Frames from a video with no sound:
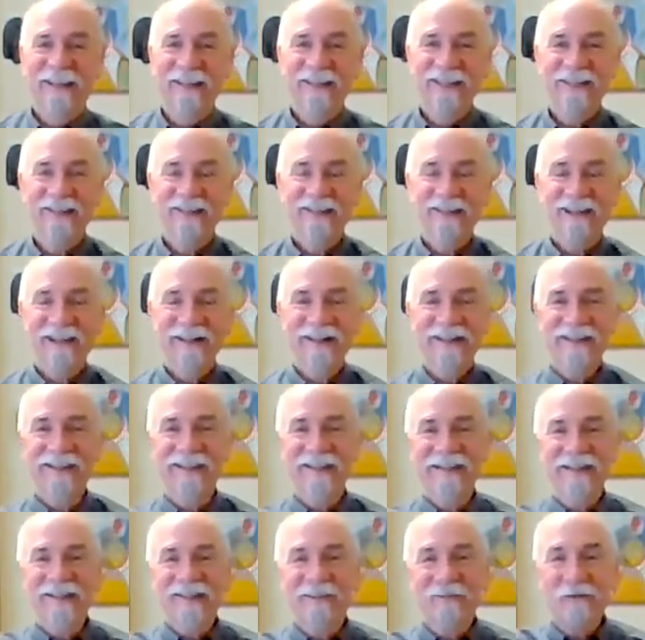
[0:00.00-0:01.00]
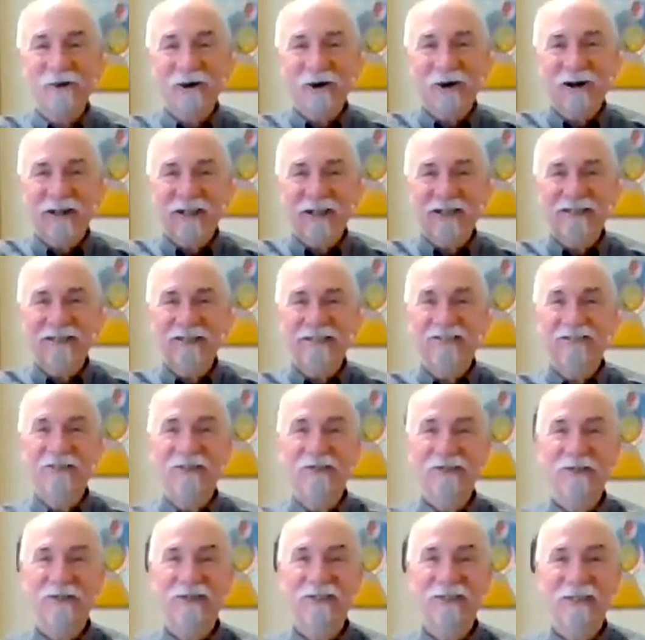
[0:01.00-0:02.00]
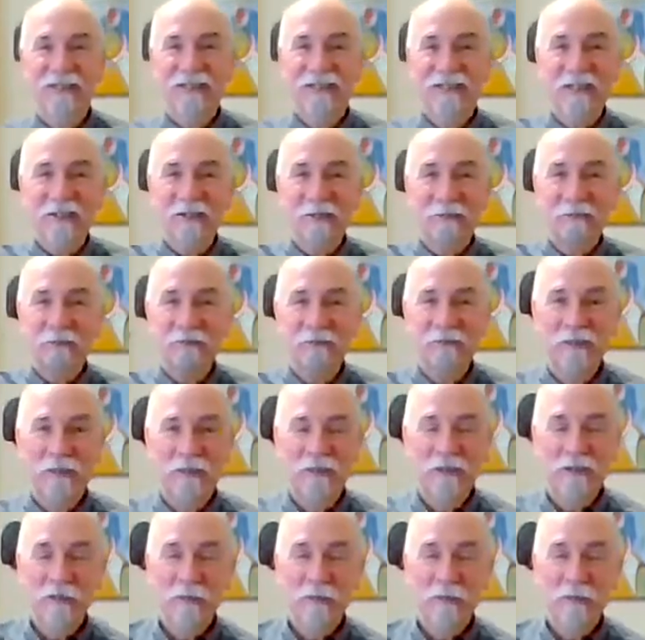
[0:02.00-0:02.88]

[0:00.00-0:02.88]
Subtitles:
It's like walking and chewing gum,